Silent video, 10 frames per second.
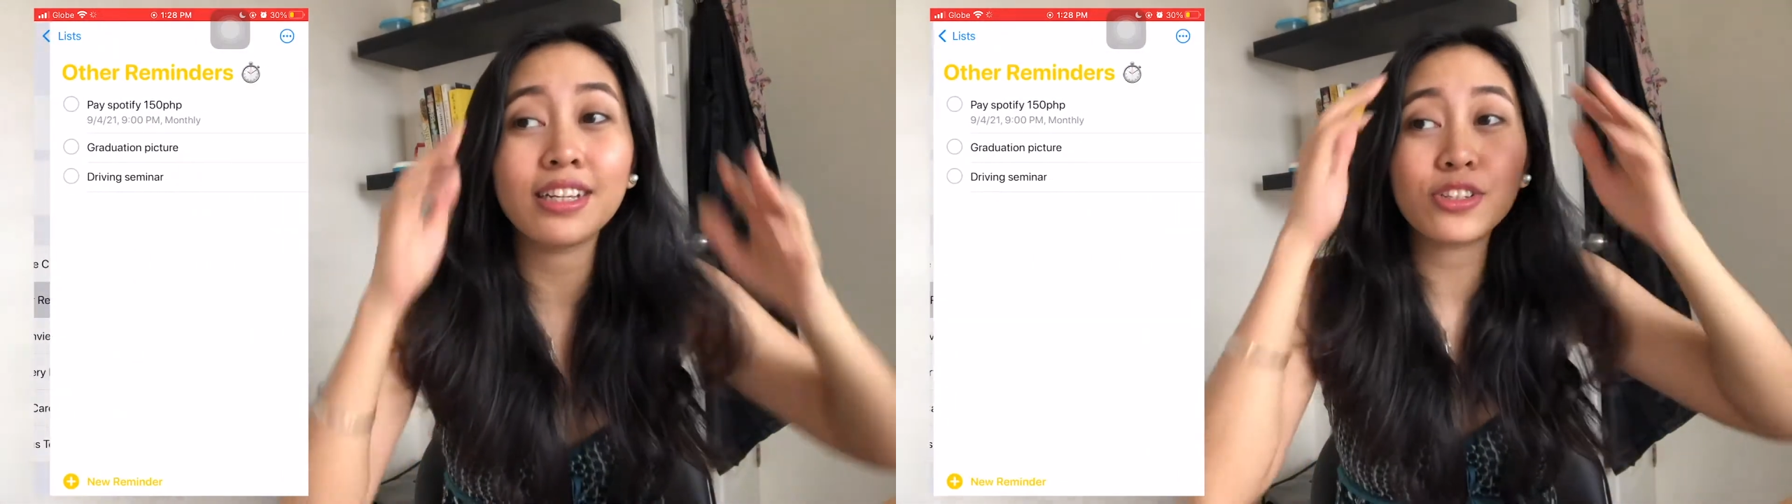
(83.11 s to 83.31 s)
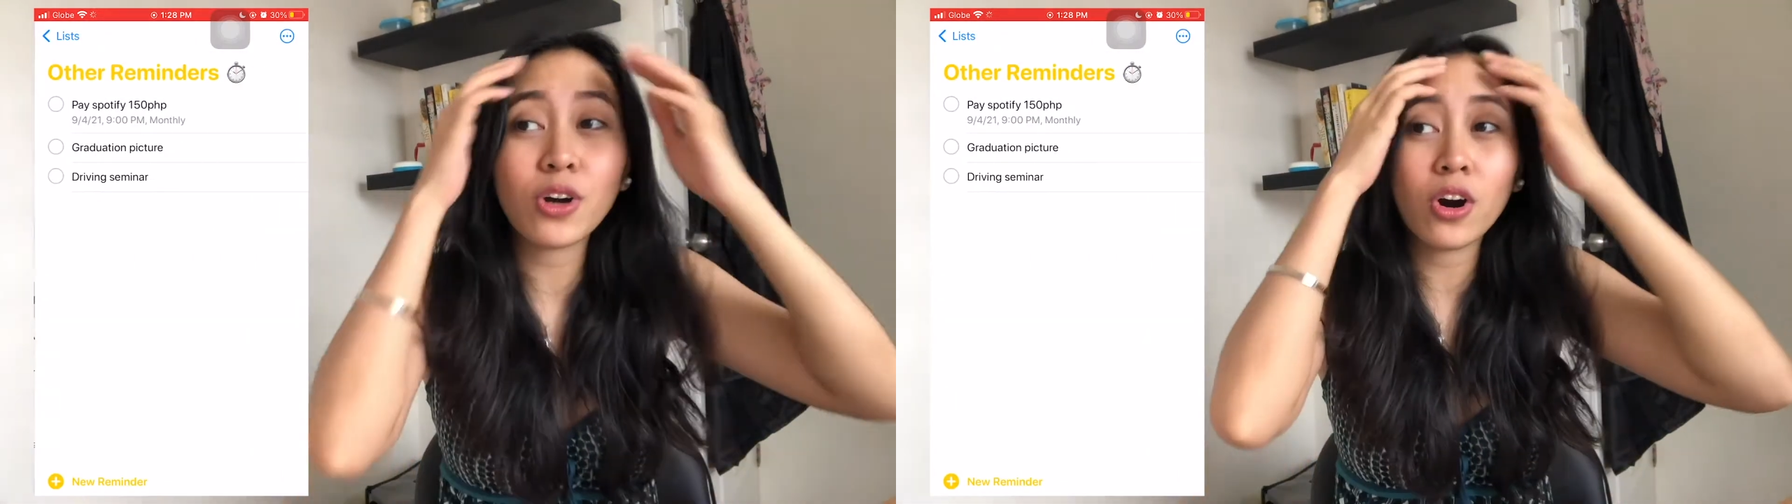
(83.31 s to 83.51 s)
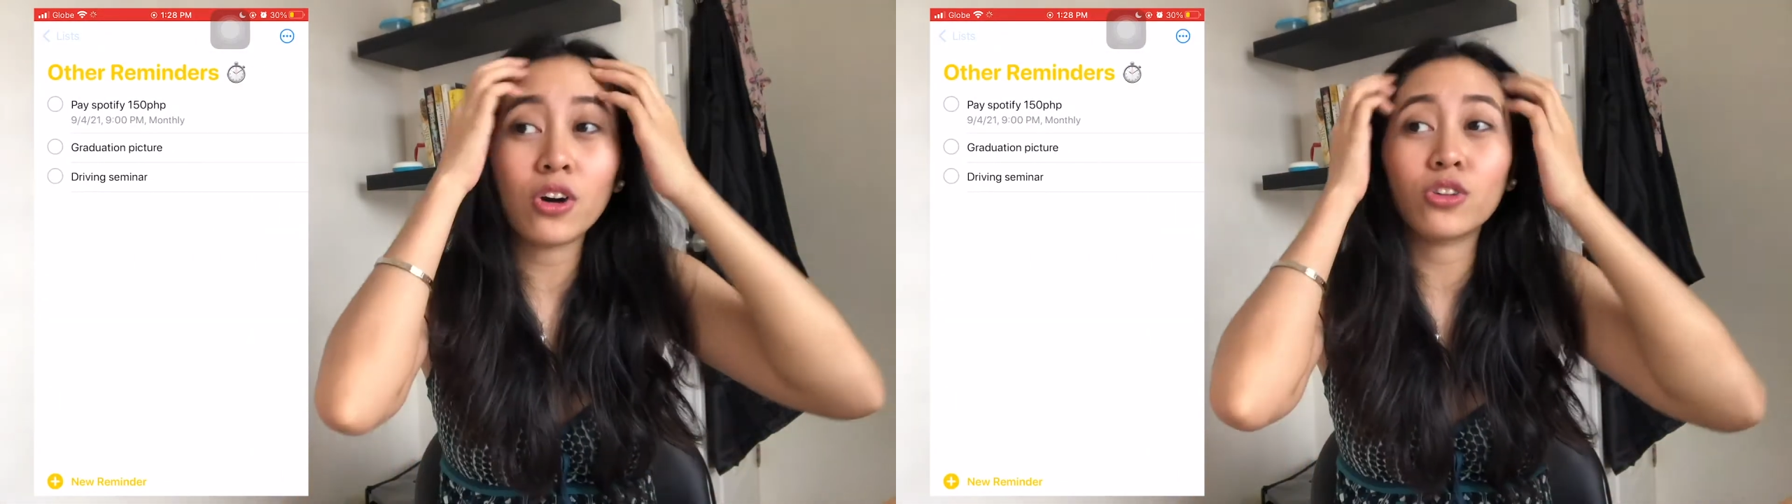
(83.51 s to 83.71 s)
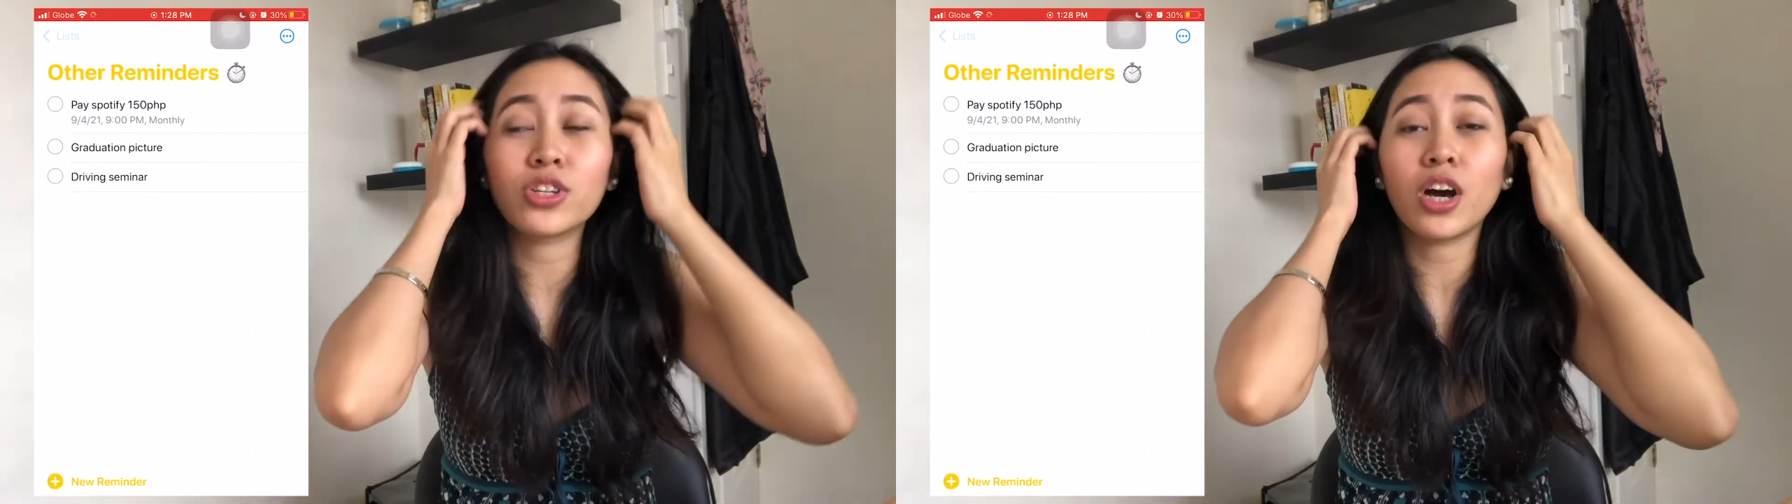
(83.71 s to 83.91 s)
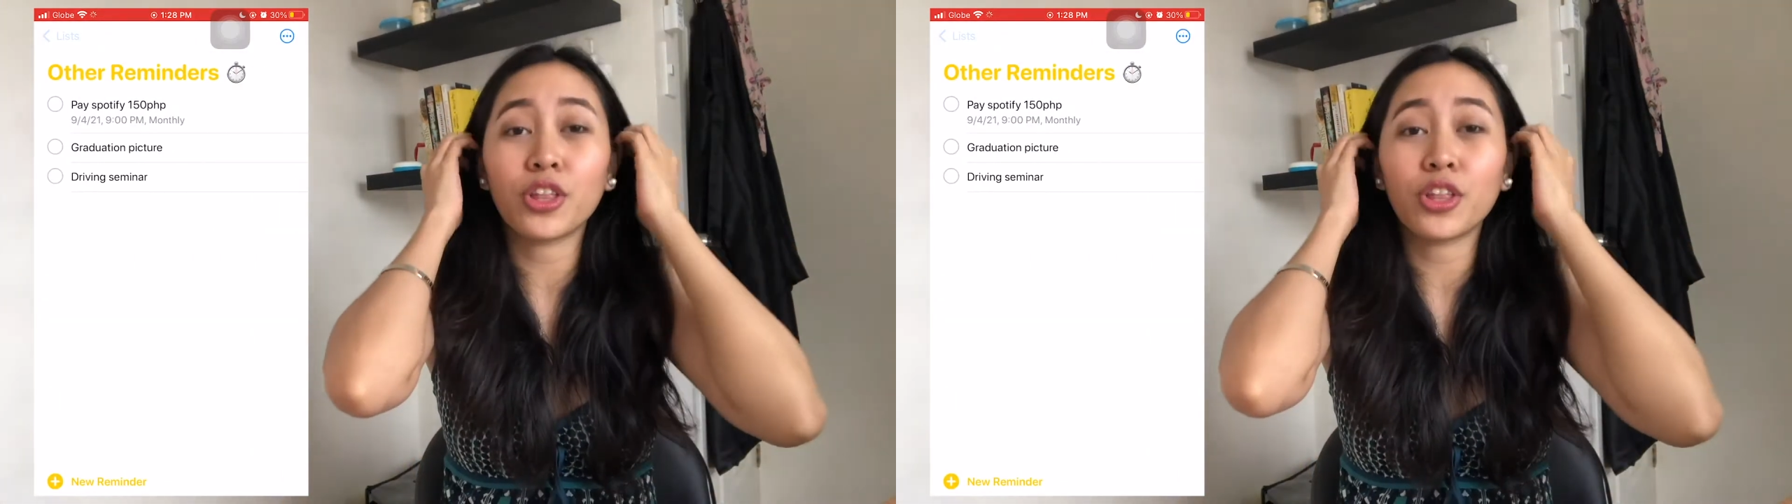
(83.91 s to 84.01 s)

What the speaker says: It's called